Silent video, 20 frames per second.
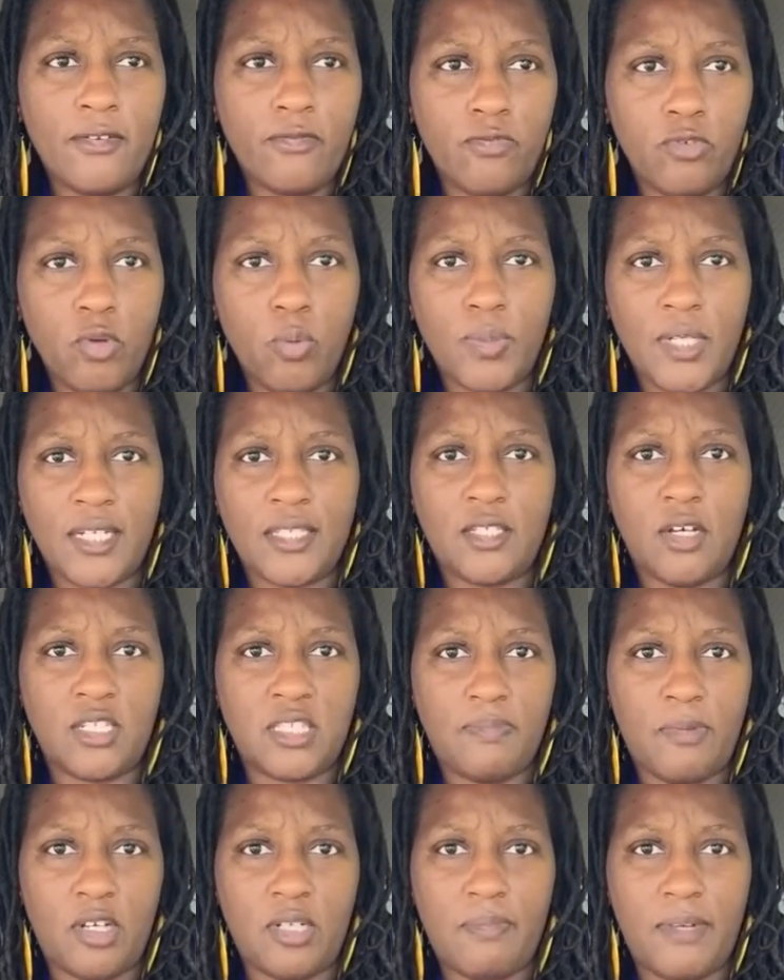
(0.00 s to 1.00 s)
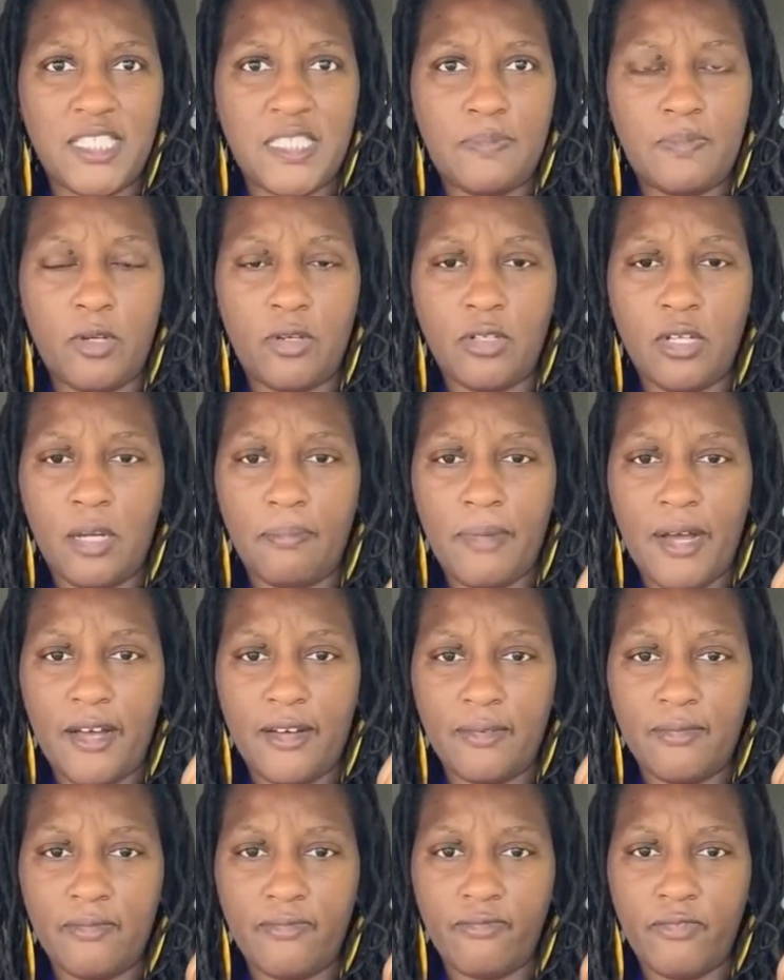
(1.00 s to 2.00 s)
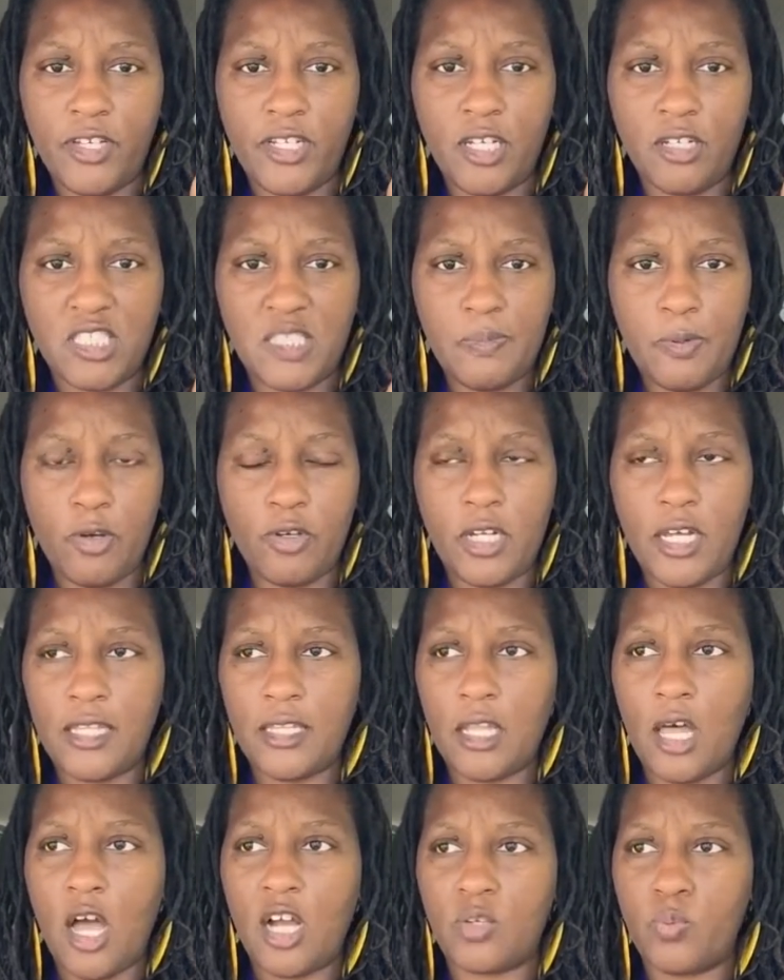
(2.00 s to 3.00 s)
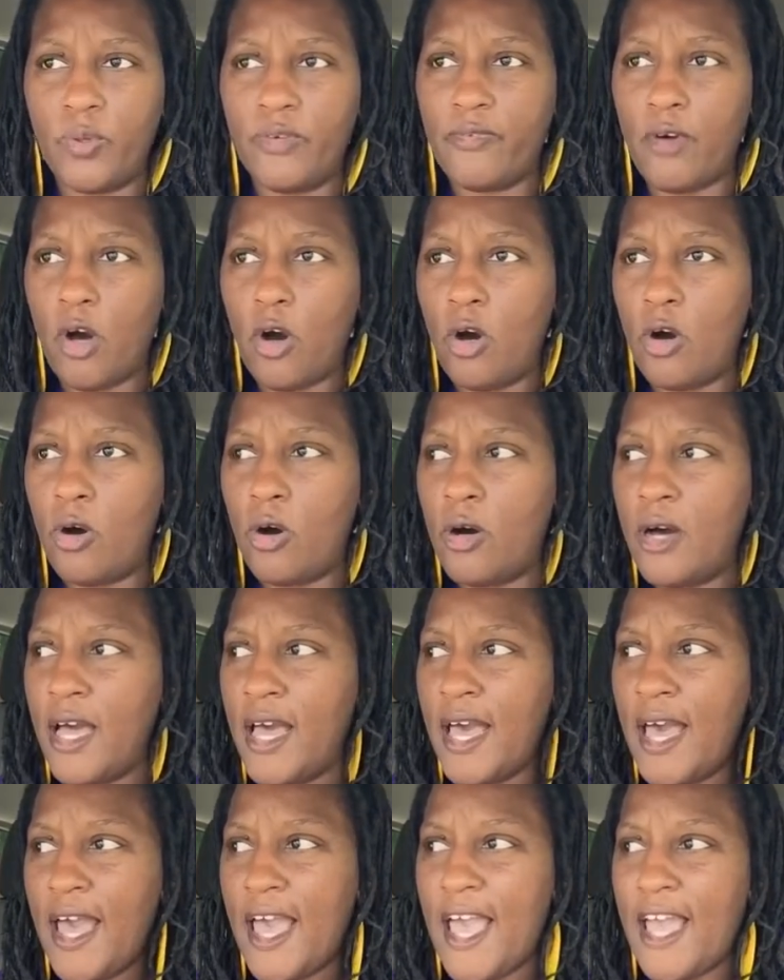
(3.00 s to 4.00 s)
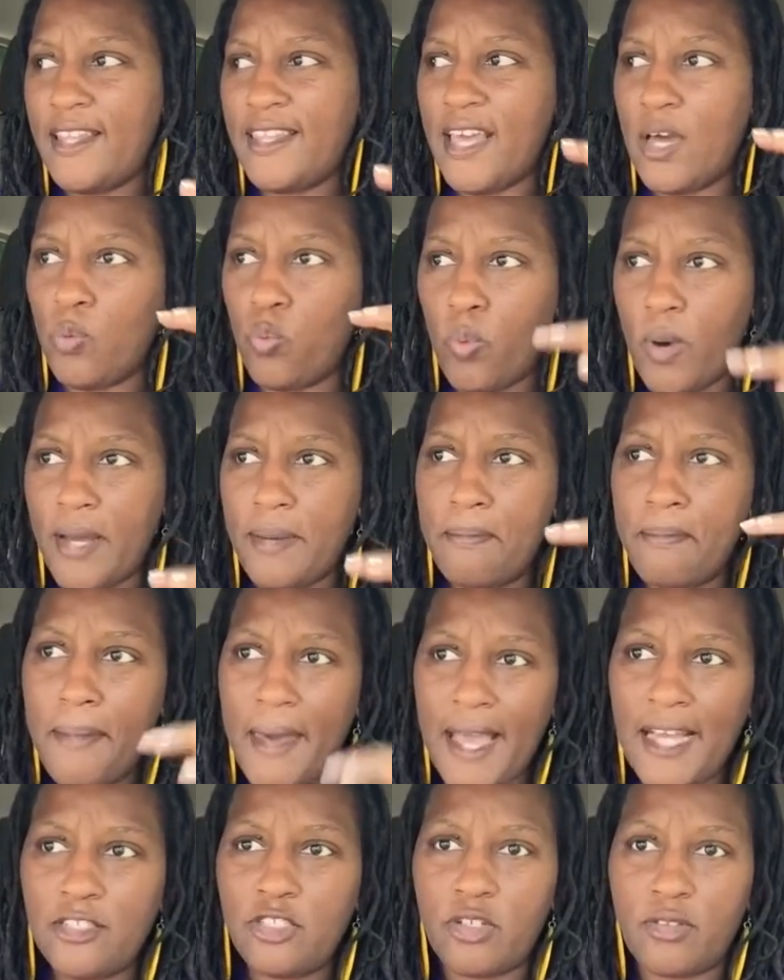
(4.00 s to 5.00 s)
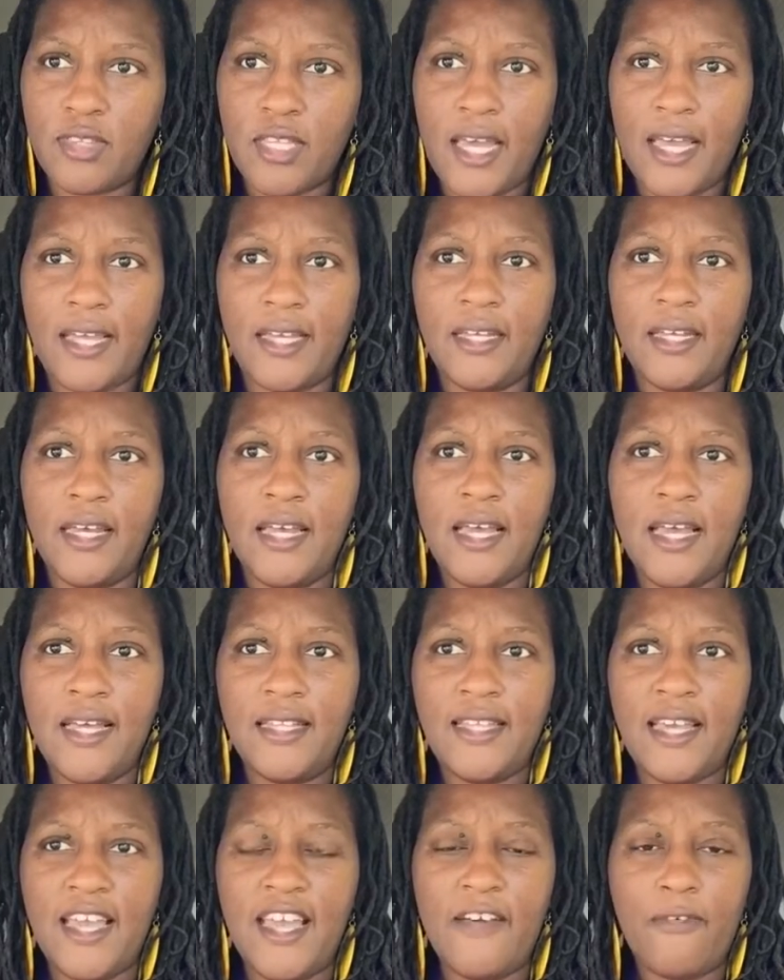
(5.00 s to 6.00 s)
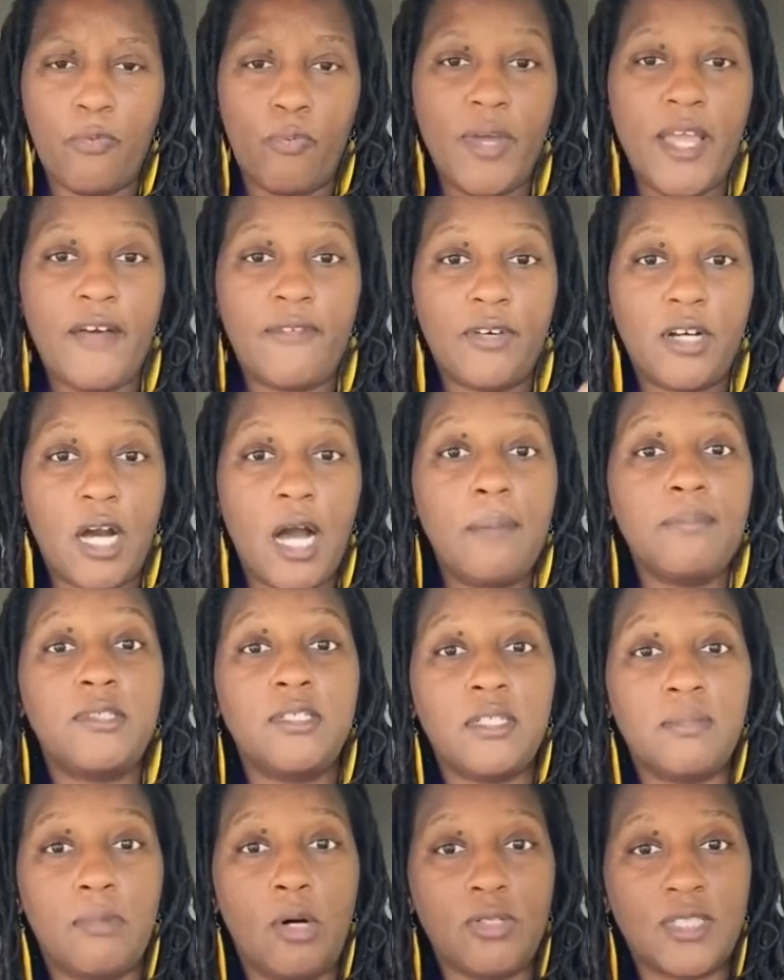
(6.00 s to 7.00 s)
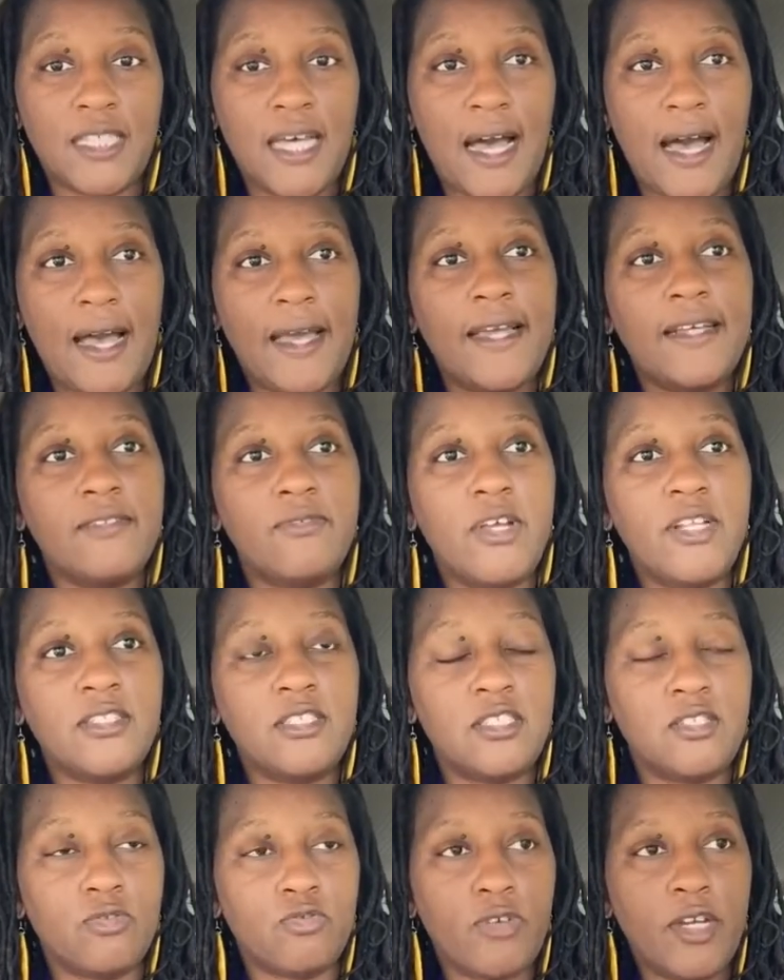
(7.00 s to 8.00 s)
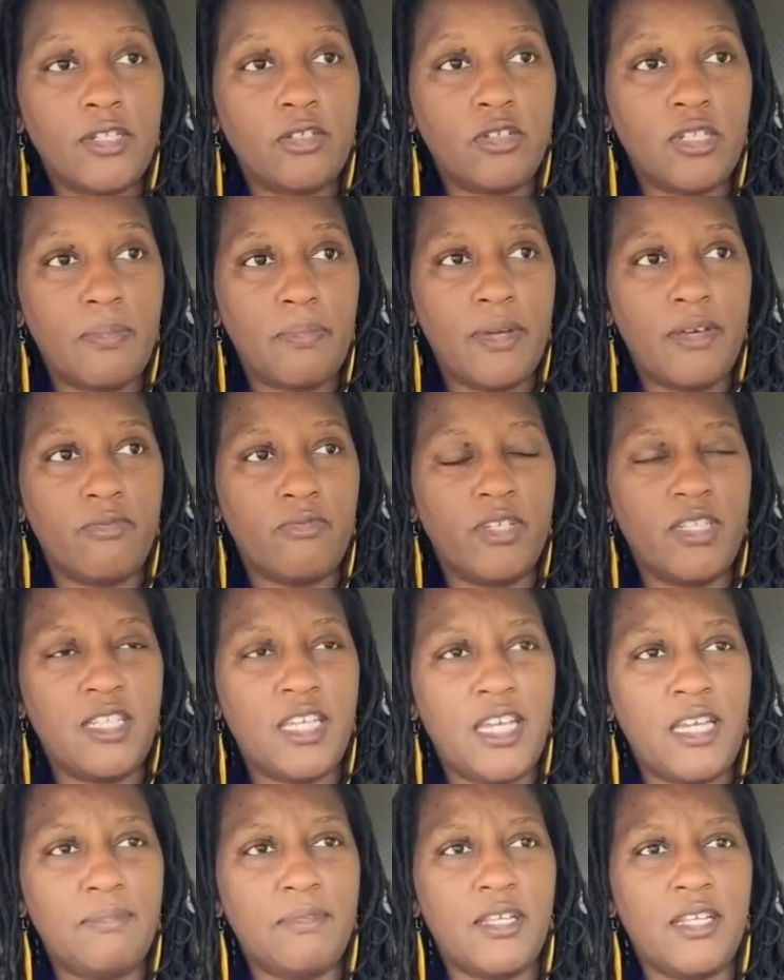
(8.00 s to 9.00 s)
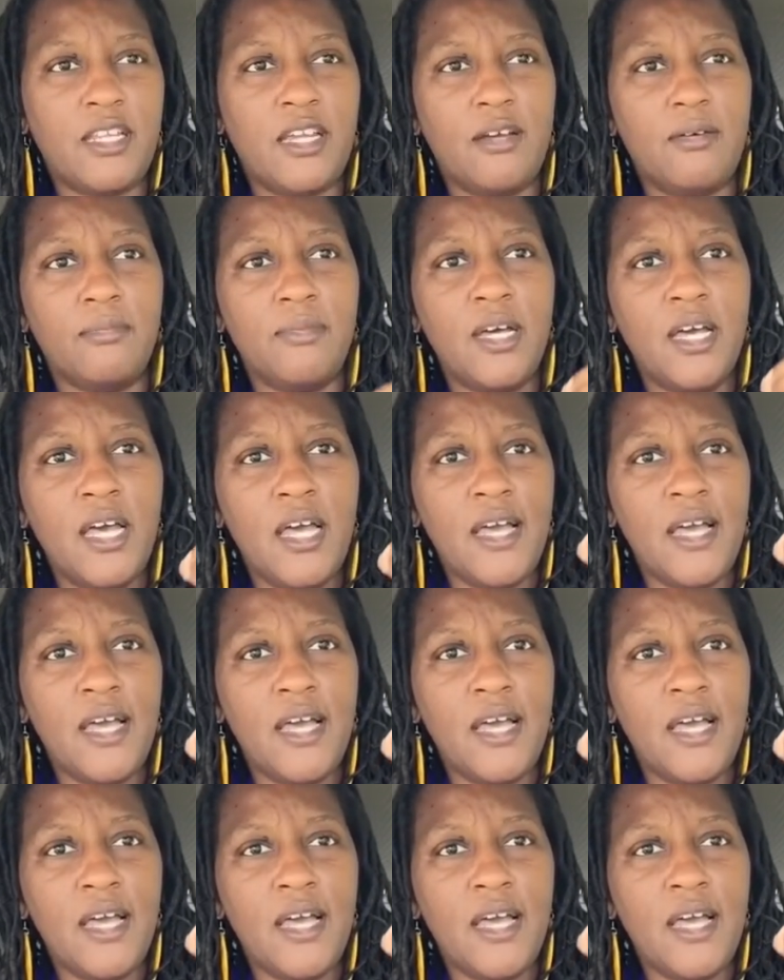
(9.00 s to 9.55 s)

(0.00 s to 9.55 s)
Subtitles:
root. When I talked about in my video Spirit Unlocked, we've all had that one major thing, that if we have come to the Most High and surrendered and been redeemed in Him,